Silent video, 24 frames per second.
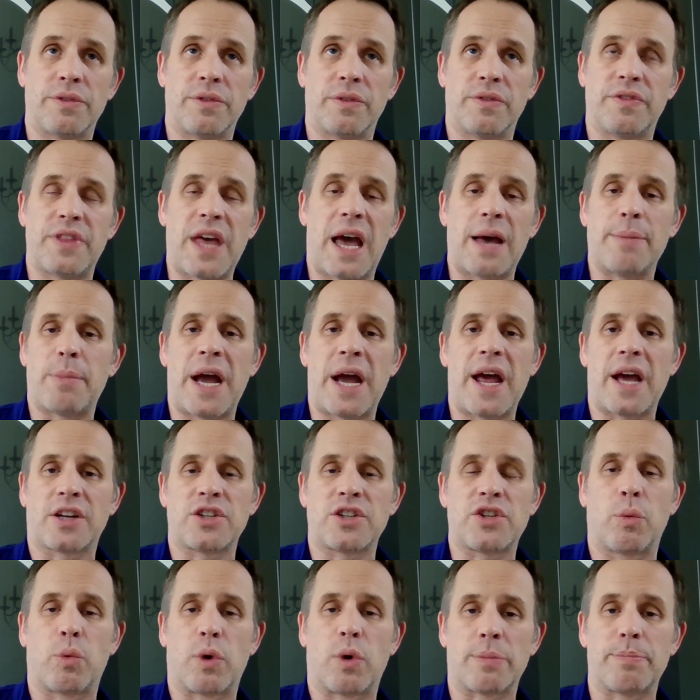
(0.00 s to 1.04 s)
that might
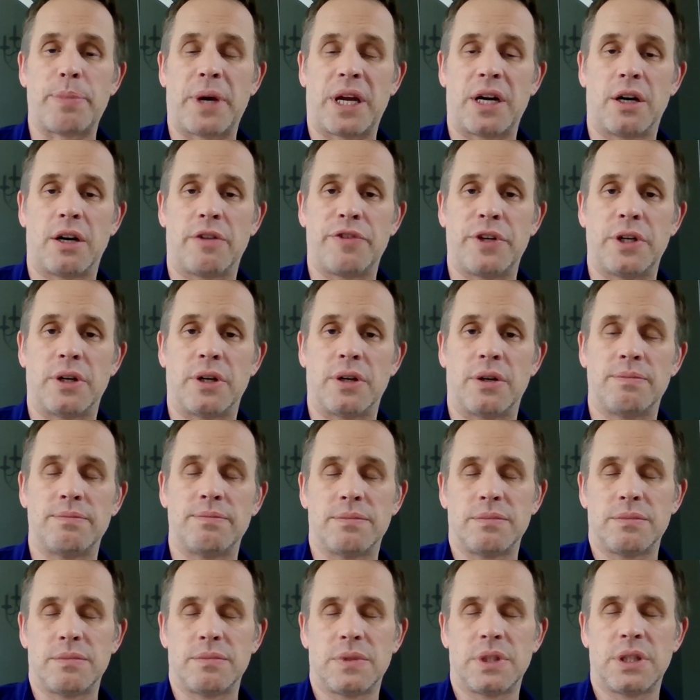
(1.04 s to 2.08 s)
actually work better if you're
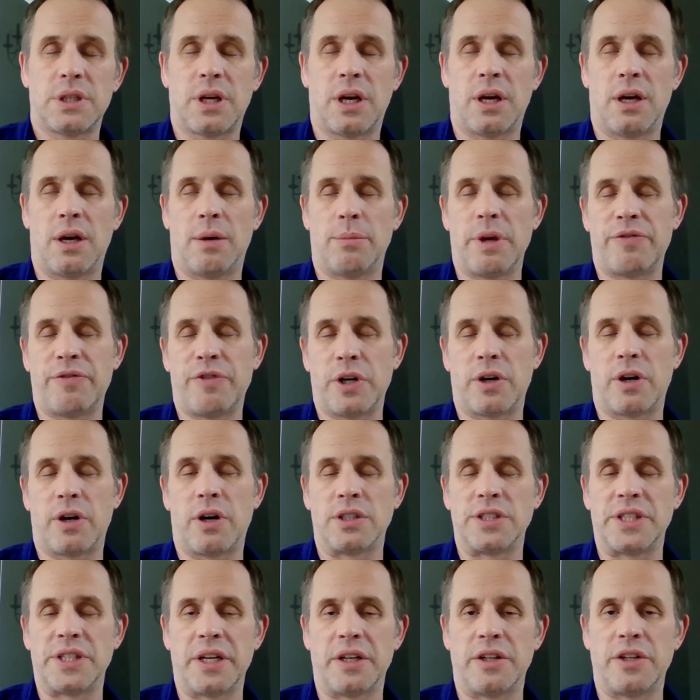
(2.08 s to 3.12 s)

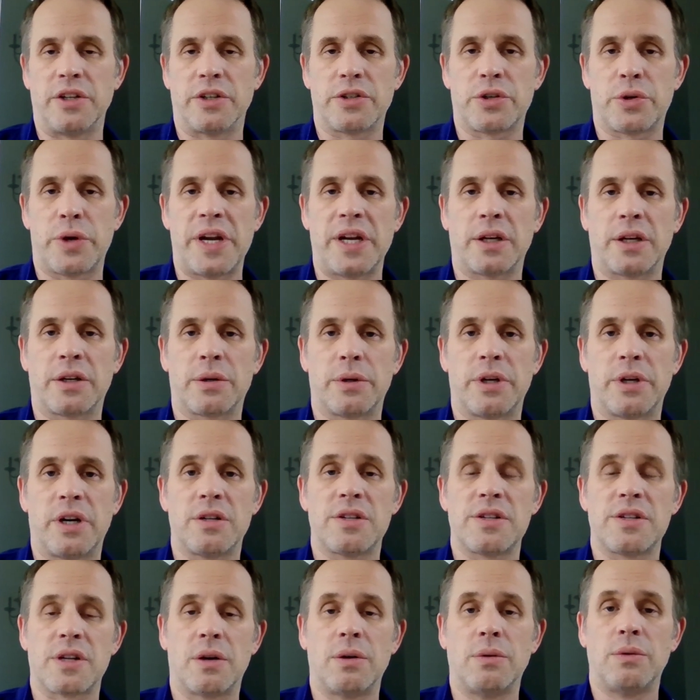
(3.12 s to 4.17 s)
early in your training career.
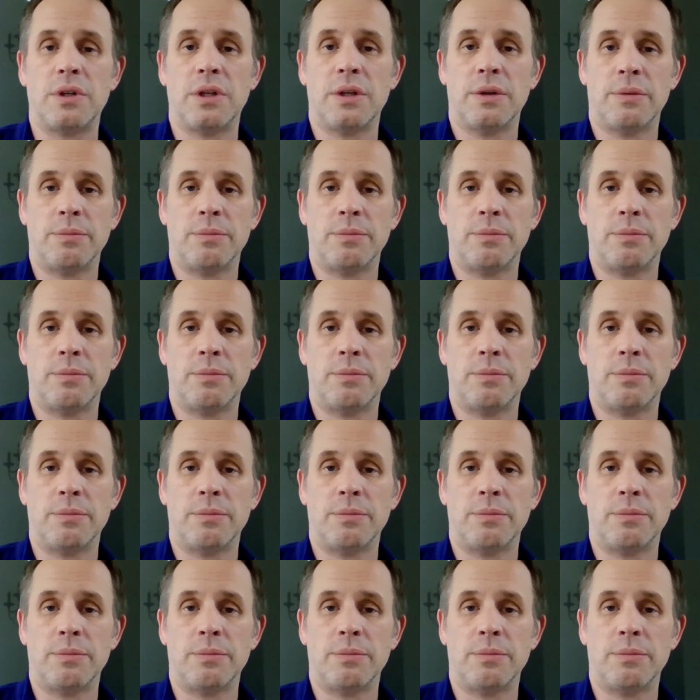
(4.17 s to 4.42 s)
So.